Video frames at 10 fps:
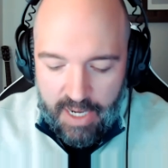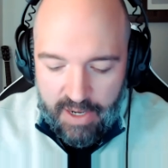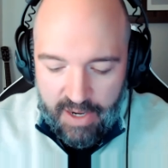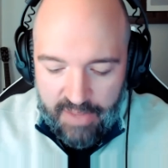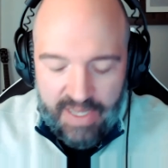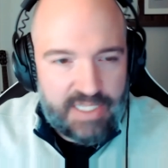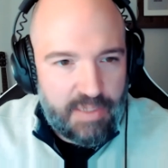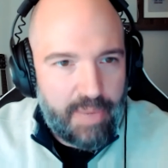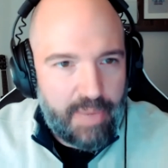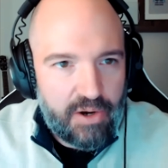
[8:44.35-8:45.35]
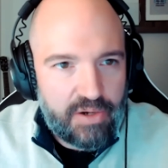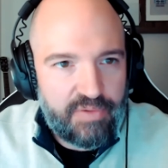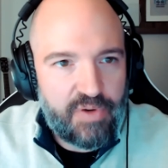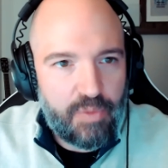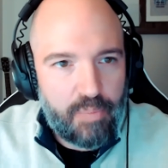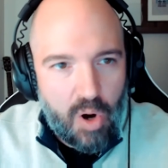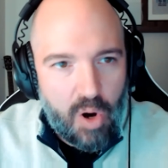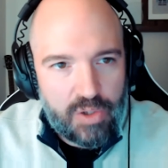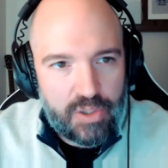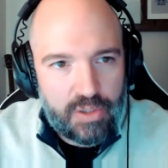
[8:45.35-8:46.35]
And I think it's imperative of your
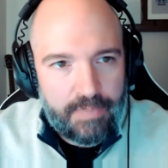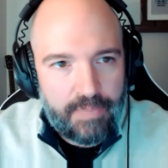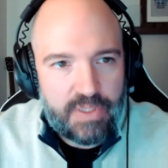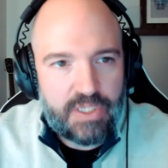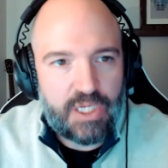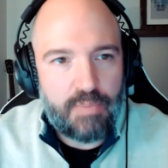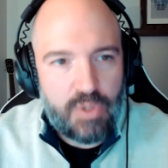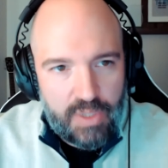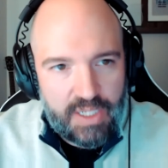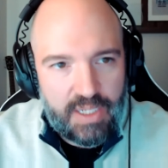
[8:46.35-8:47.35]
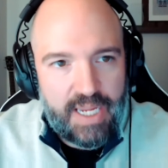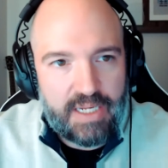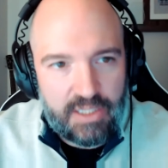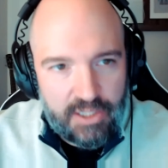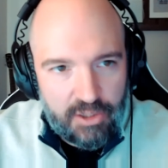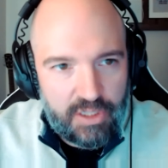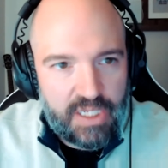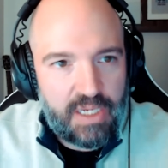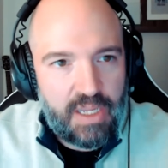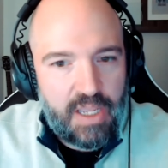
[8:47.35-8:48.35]
partner to communicate
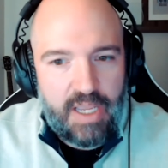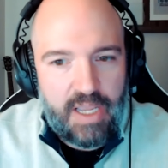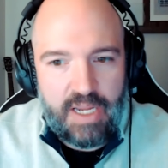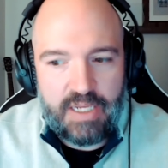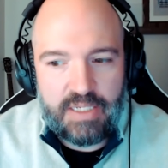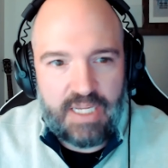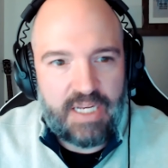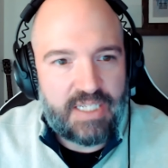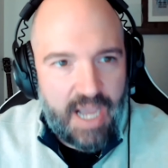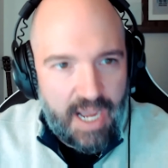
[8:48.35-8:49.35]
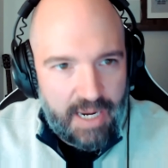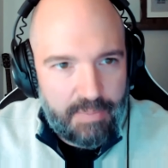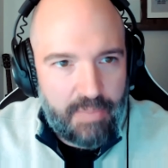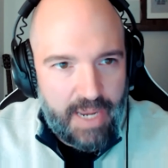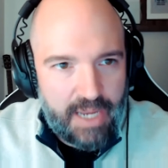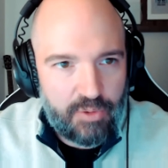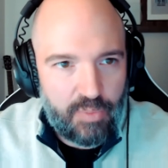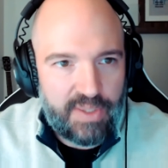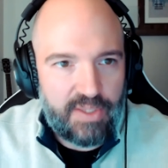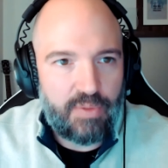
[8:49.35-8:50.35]
clearly and in a timely manner
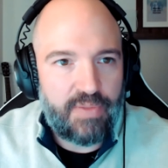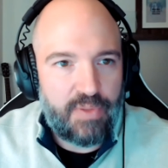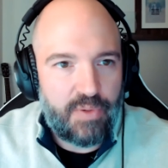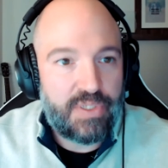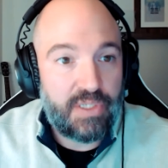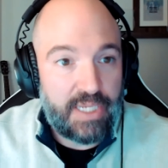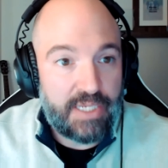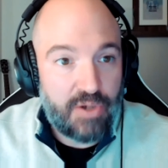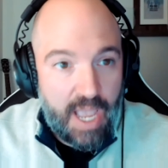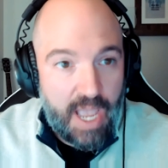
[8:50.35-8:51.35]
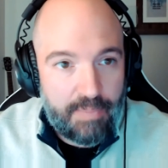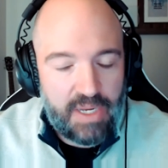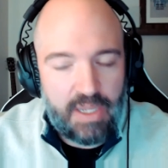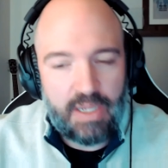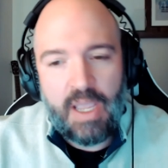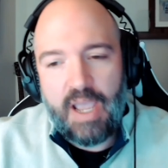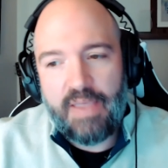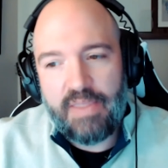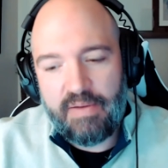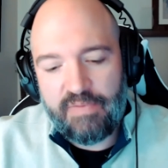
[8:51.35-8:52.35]
with you that those delays are happening,
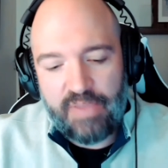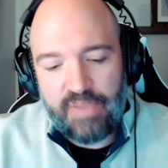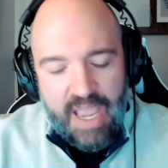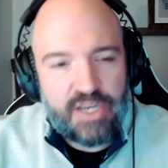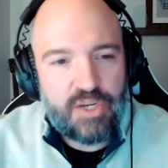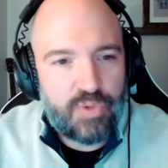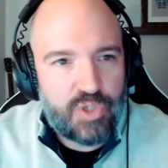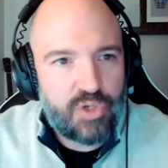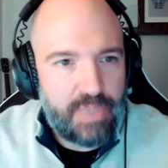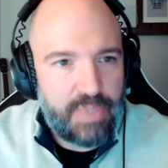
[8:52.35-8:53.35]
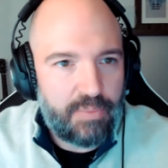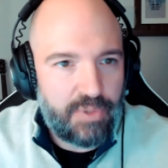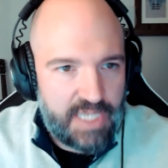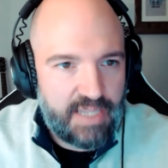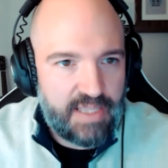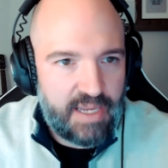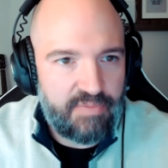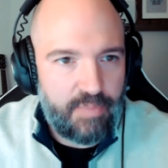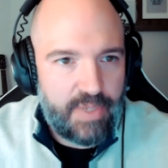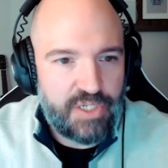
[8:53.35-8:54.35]
and that for the end user to be able to take that
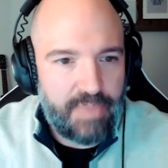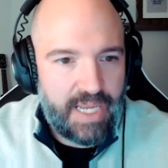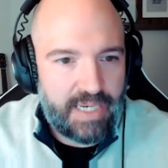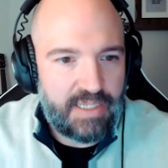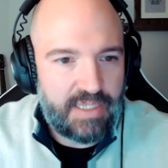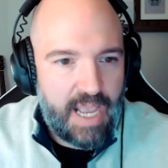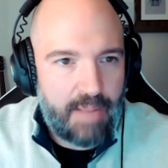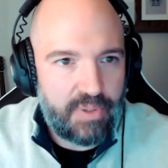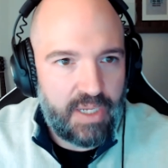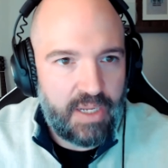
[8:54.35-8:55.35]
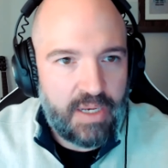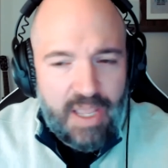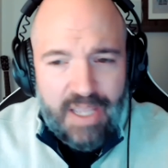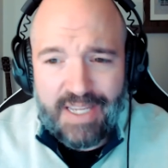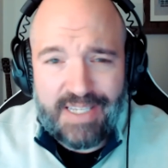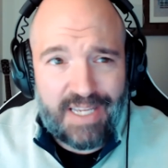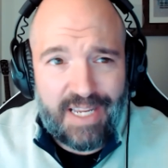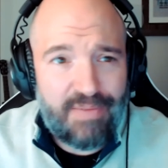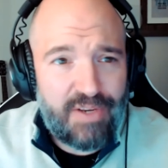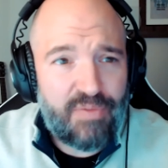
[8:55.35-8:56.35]
information back to the applicant. Because
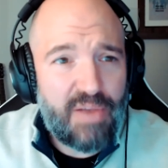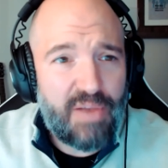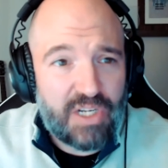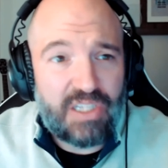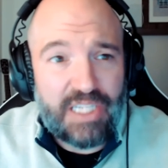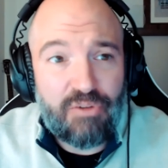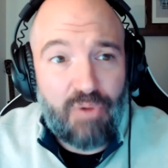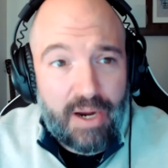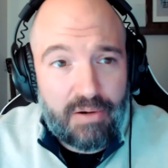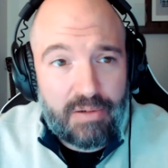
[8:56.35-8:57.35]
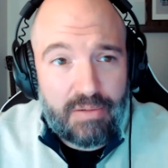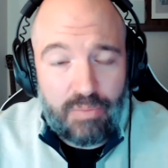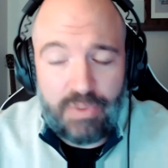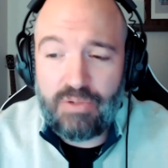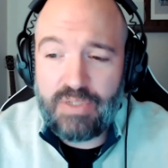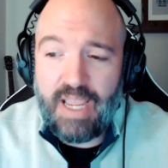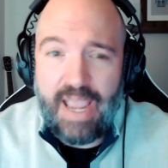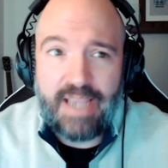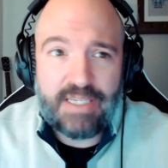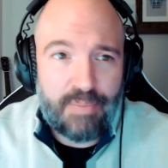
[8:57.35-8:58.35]
even if you have a clean record, when you say,
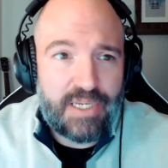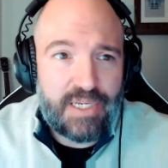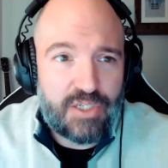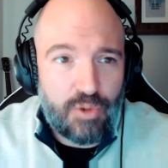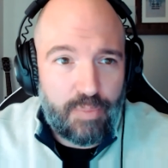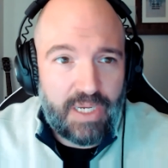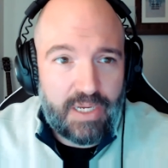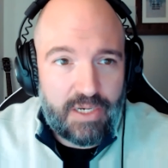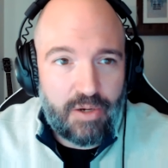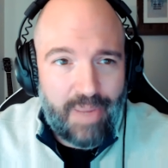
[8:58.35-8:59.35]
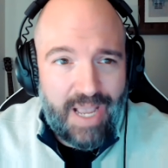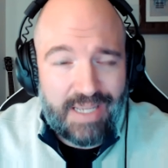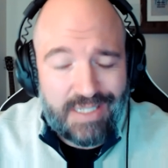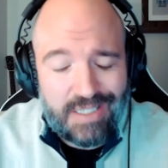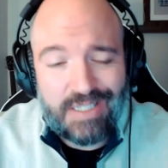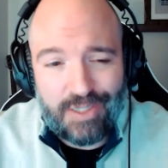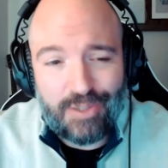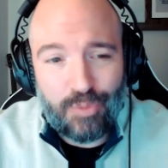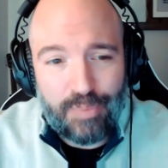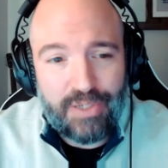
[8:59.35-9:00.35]
hey, somebody's snooping into your past, it's a
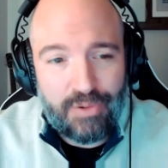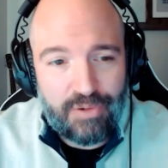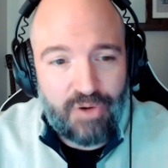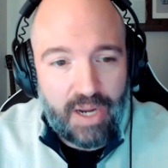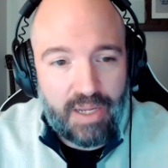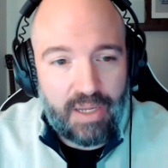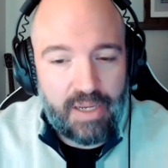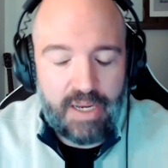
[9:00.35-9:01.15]
little bit nerve-wracking.